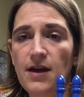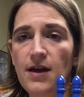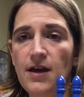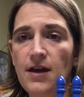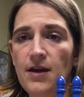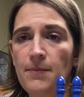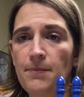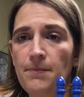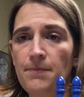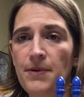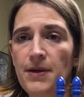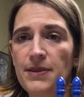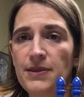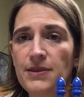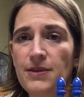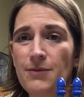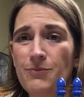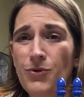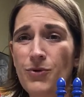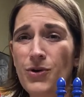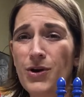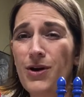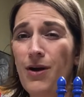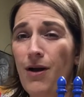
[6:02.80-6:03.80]
but the
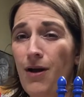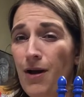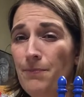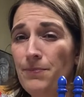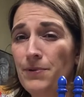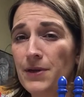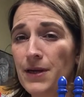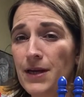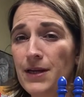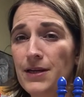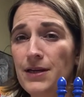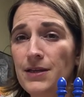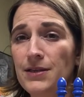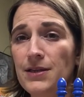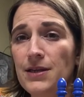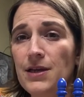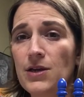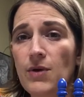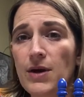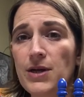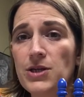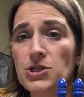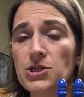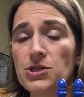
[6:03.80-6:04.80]
more complicated the
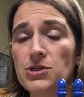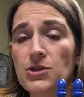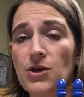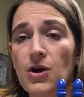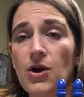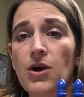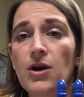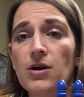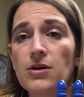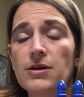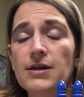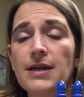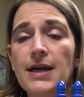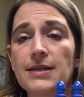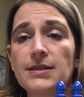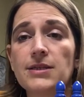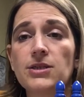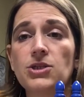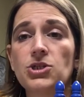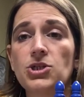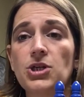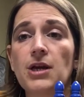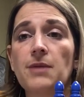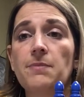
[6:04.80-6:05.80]
equation, the harder guess
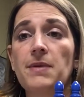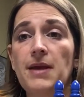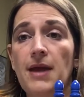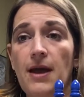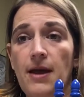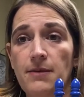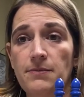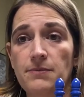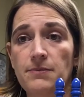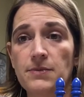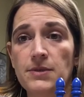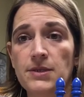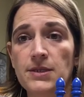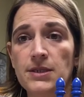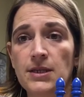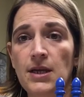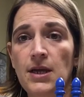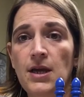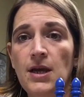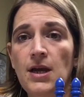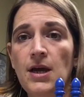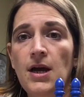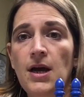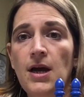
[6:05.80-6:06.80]
and check becomes,
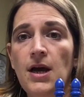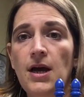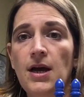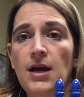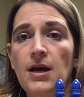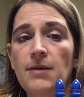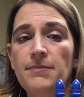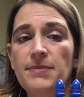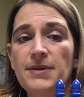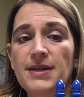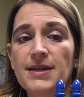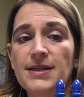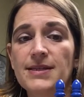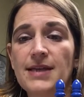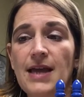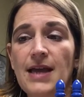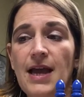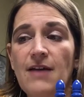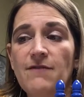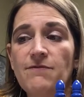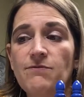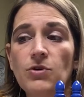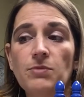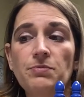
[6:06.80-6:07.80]
because I
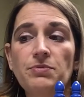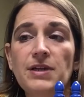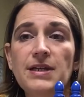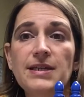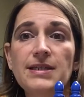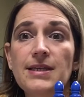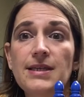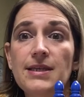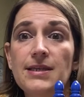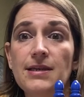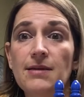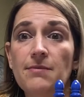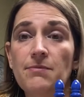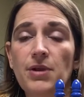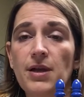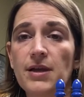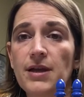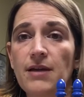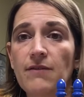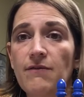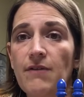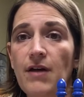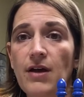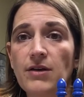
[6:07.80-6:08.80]
have more places I'm
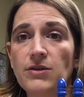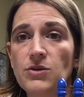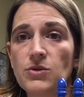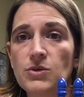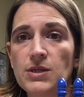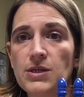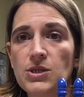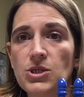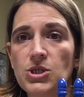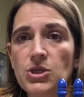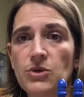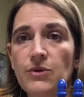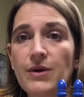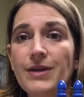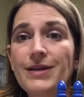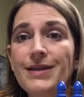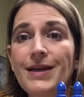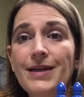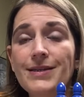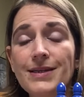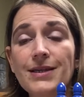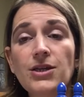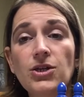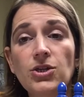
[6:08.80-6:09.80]
plugging values into. And
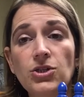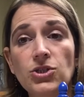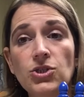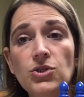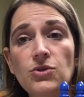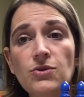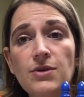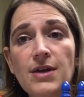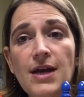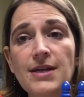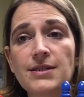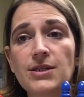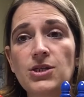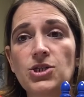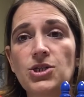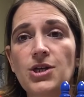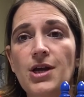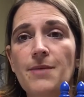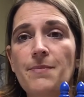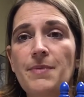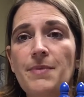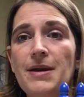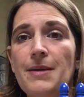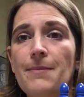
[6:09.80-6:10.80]
yes, I could do guess and
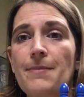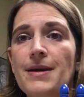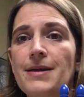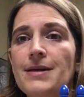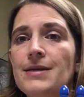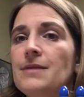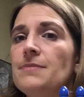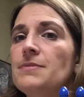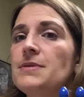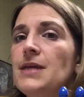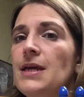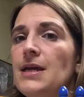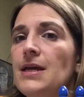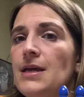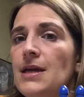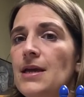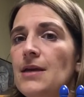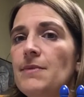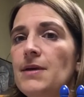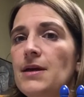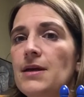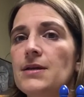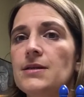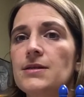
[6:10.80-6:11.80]
check, but it might end up
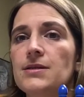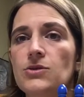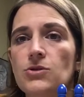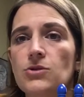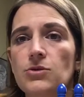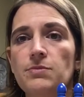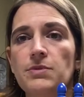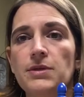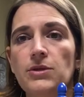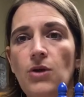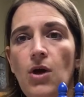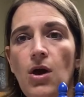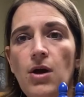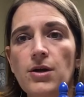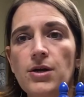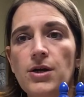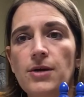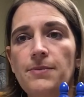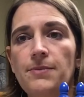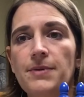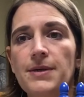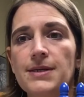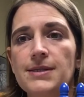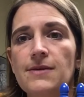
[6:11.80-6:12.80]
taking me considerably longer
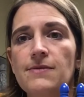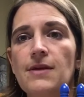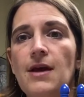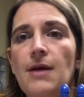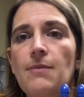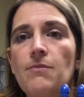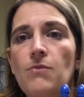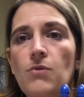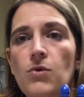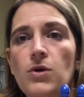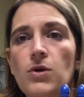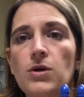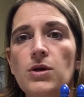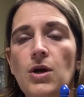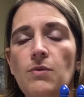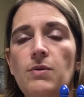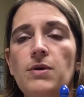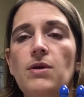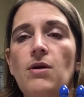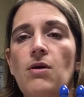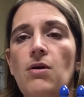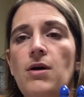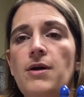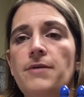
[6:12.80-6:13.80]
because I've got more
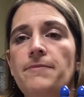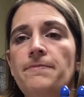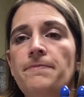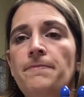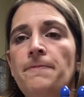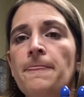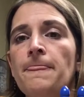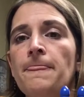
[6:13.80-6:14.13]
going on.